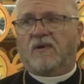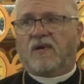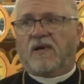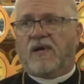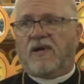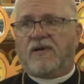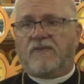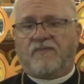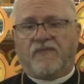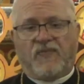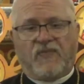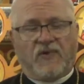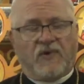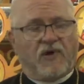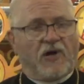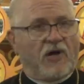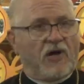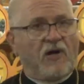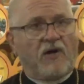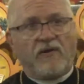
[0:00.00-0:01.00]
All right?
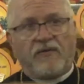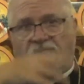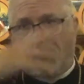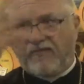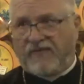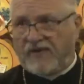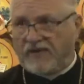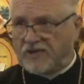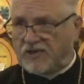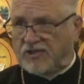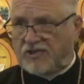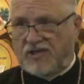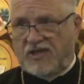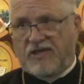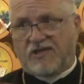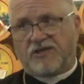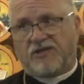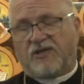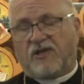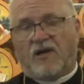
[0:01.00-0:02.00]
All the
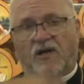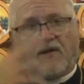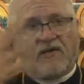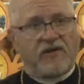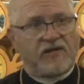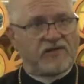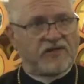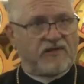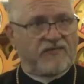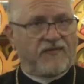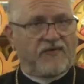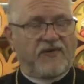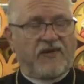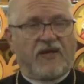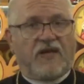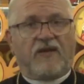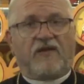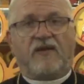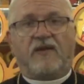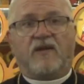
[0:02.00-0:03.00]
vegetation, all these different
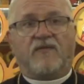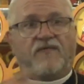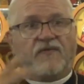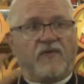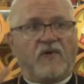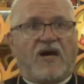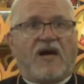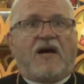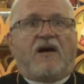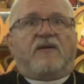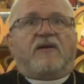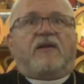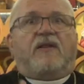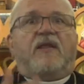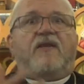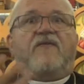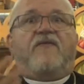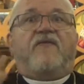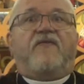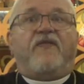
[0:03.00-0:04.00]
things. And then the food. How
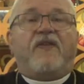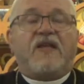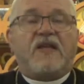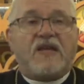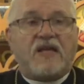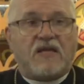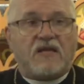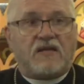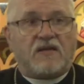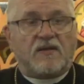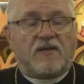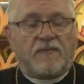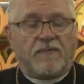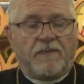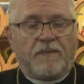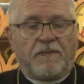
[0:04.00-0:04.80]
did they feed?